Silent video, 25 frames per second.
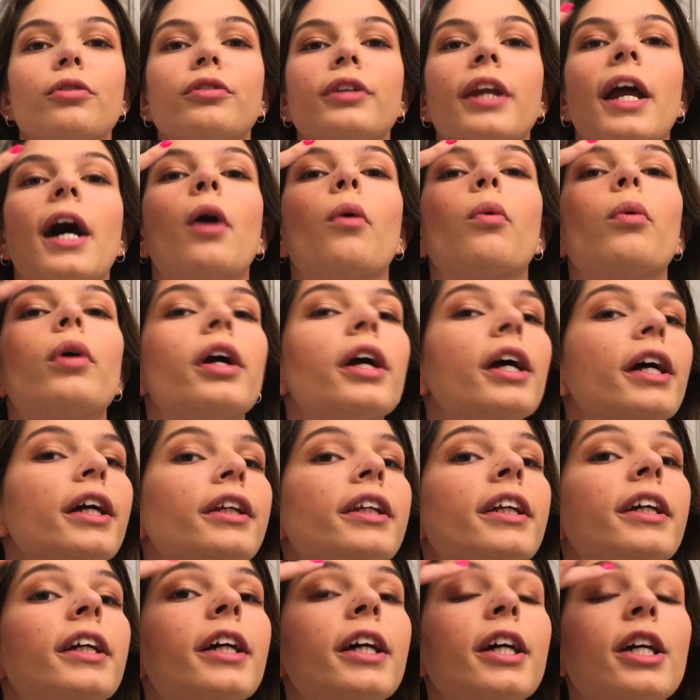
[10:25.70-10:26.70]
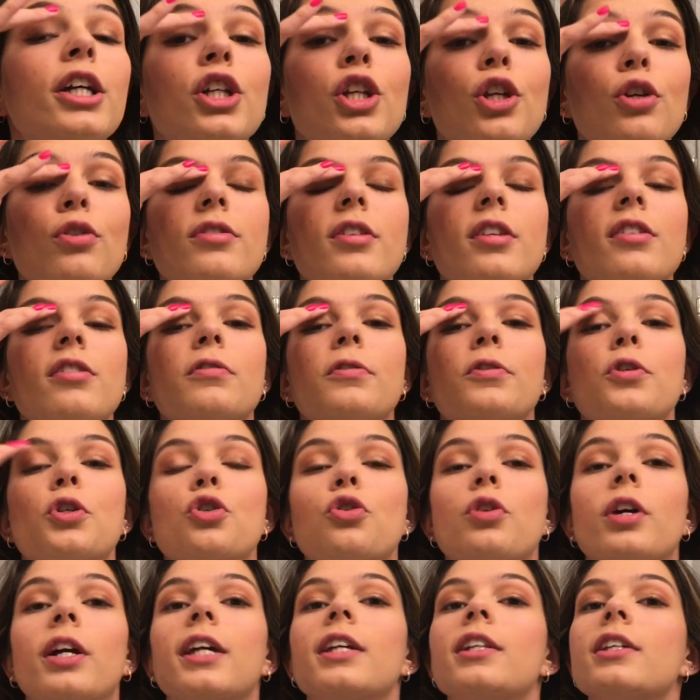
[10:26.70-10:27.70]
now we're gonna use this little
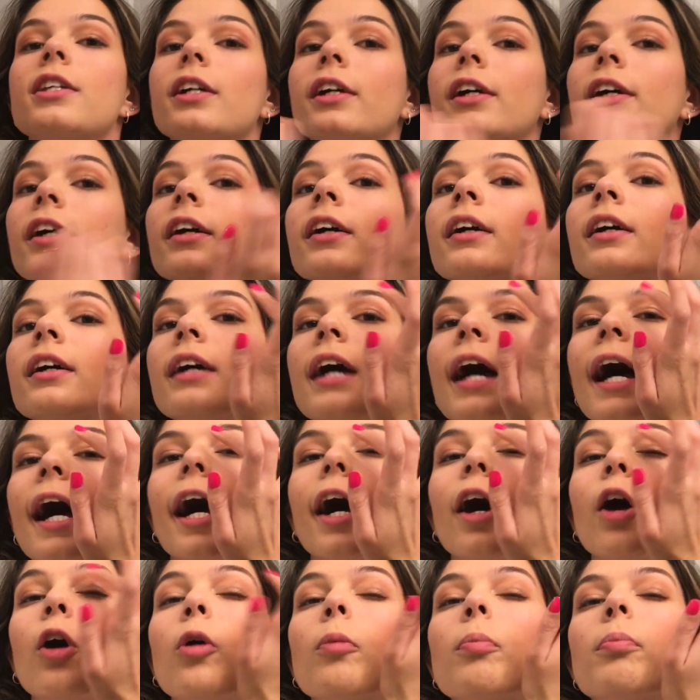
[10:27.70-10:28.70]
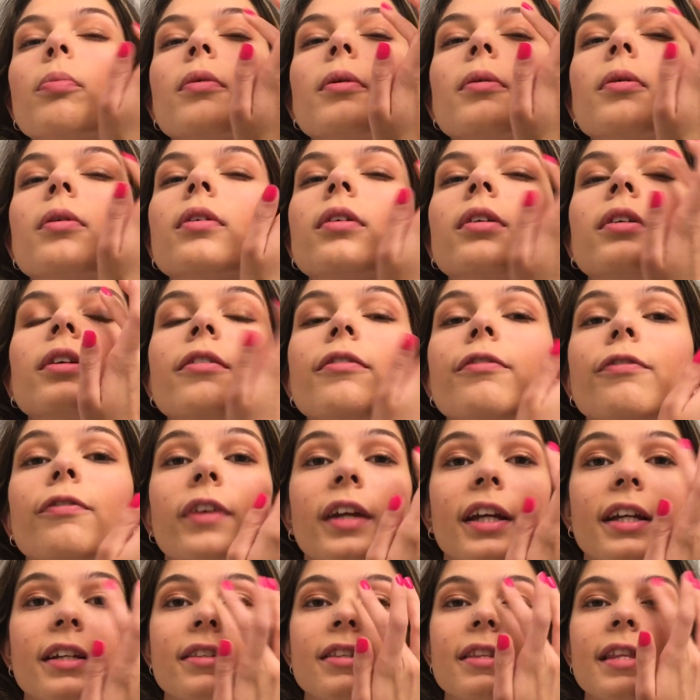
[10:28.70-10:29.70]
trick to help
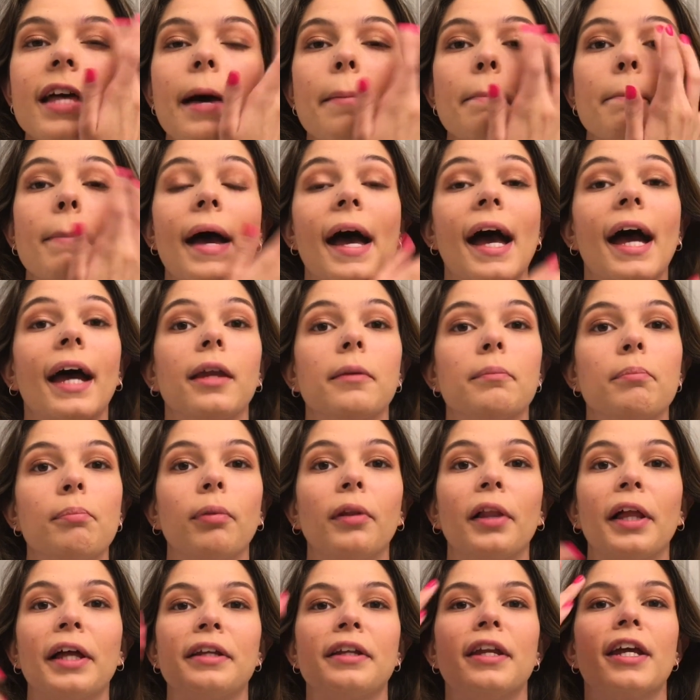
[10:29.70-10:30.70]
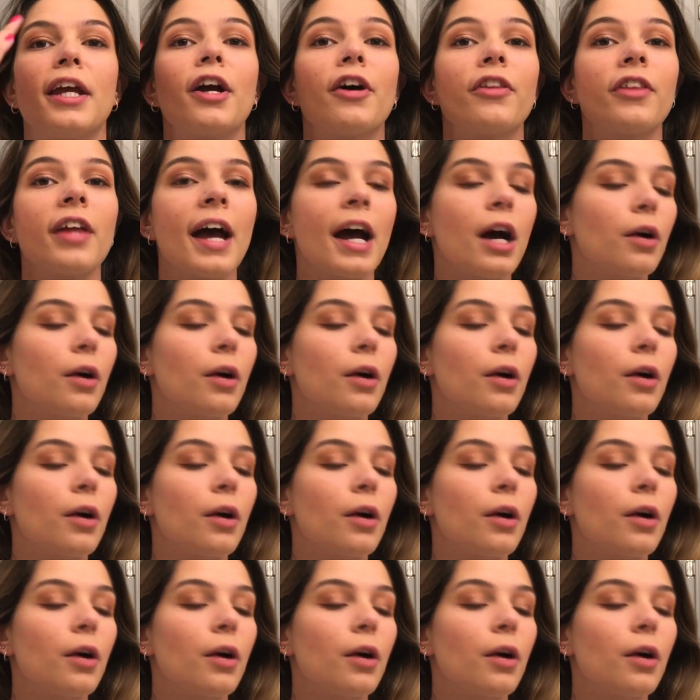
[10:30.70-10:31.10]
fix that bad blending on the